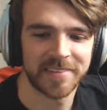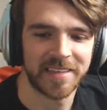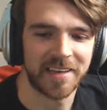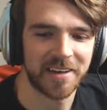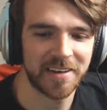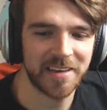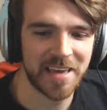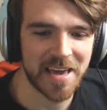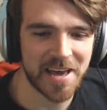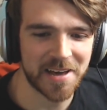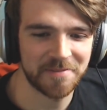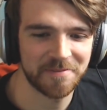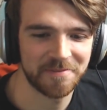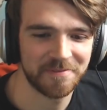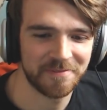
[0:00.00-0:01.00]
Oh
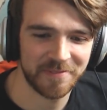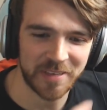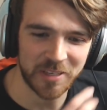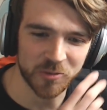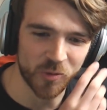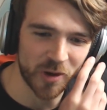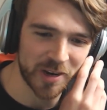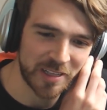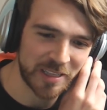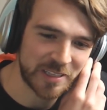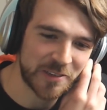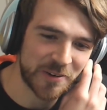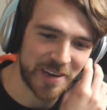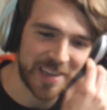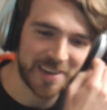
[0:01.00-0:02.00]
yeah, he's working on the
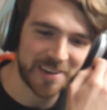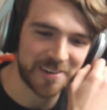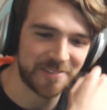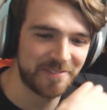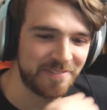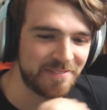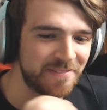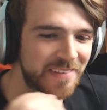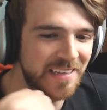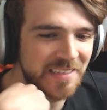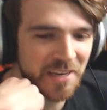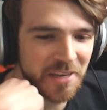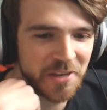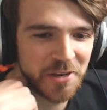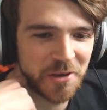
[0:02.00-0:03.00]
tornado. That's
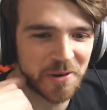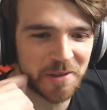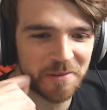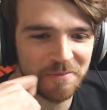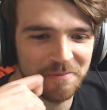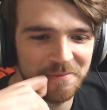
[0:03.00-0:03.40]
how you do it.